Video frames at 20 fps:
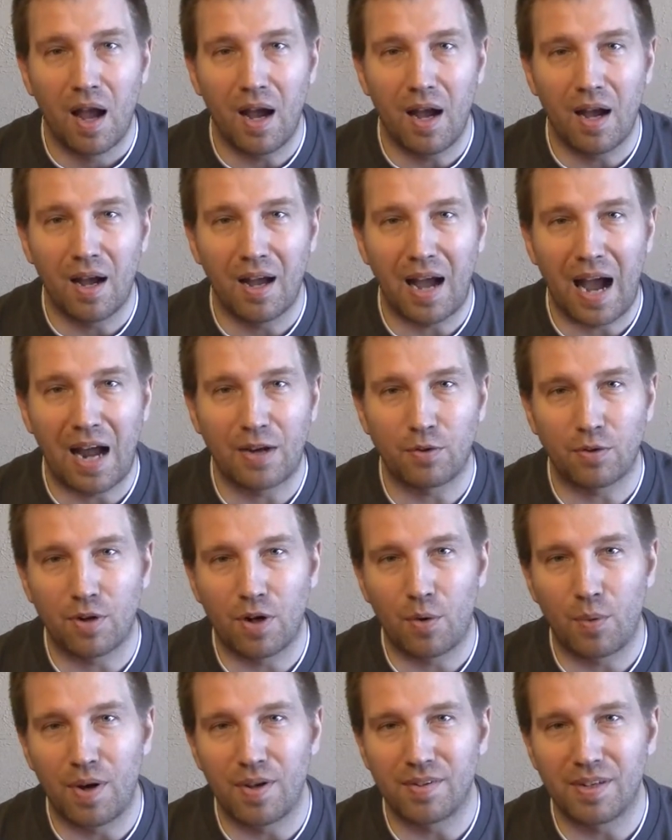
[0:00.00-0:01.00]
Uh, I don't
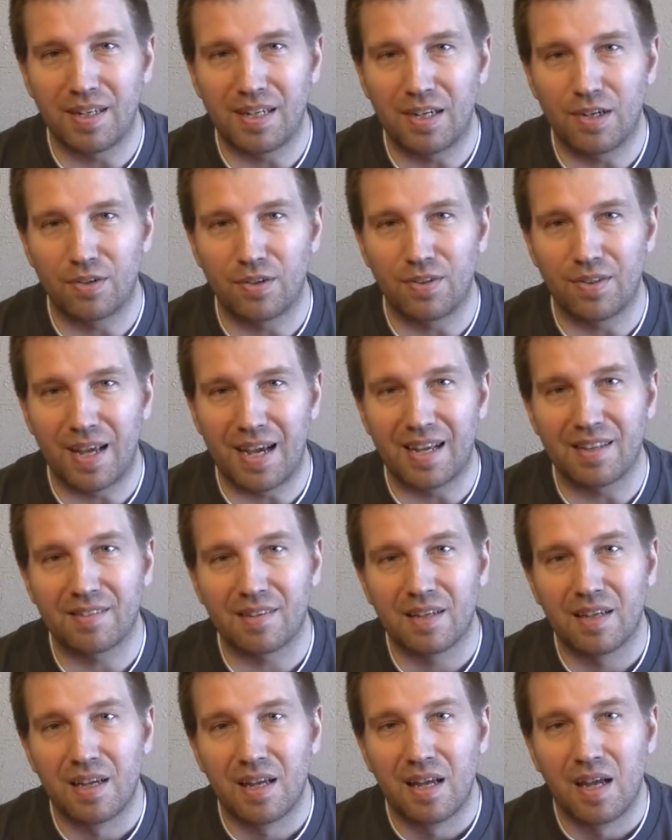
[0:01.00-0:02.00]
always adhere to
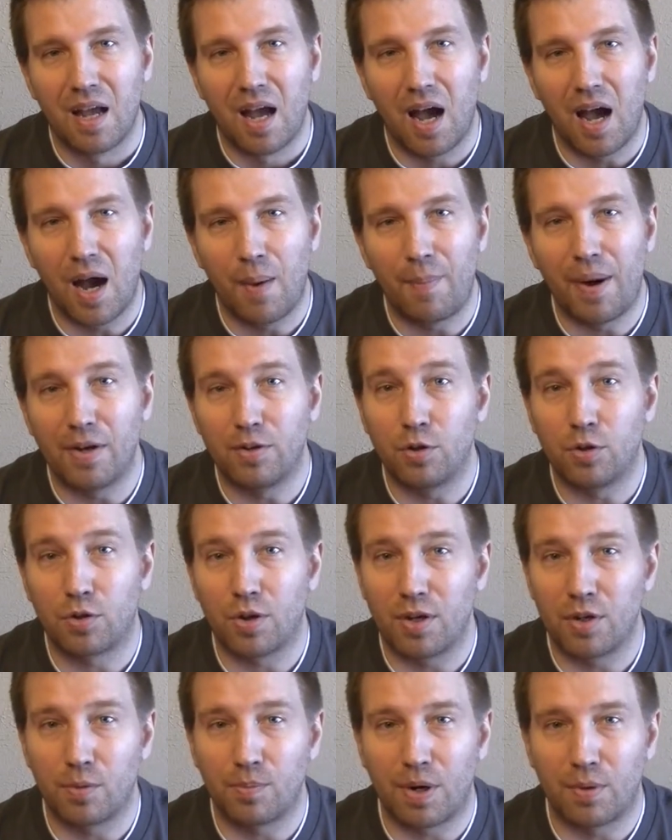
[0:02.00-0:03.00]
that, uh, but I do
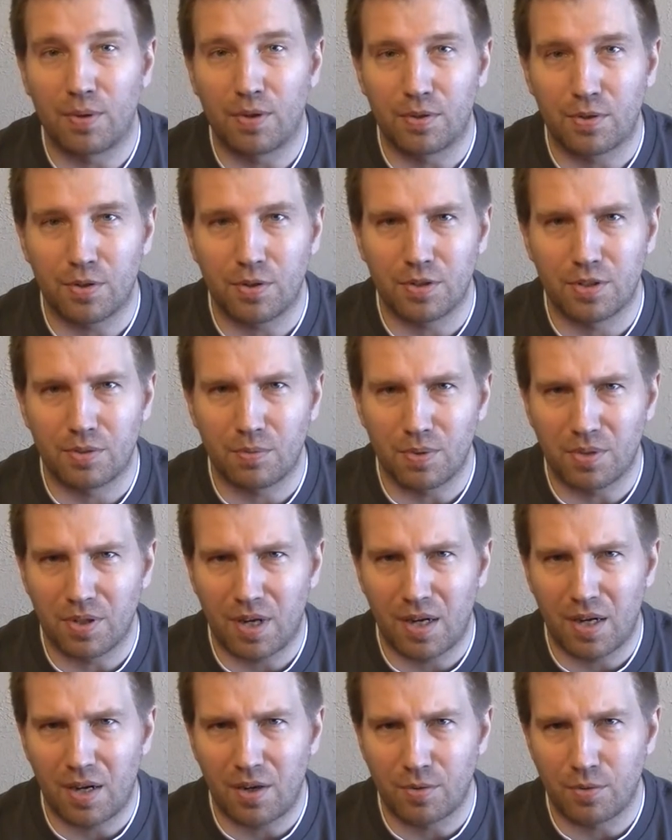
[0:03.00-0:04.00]
try to do my research, which
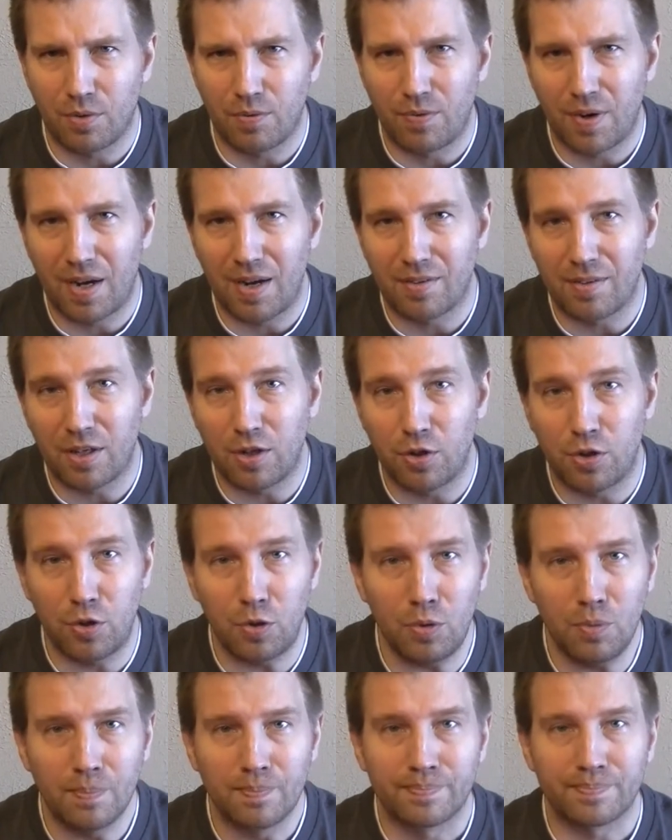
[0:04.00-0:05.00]
I also advise that you
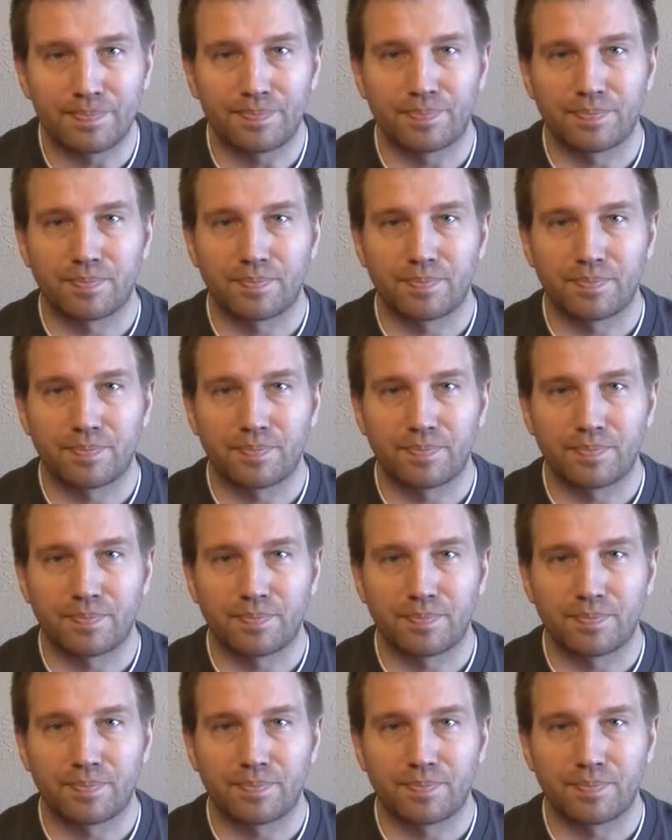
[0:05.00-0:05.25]
do.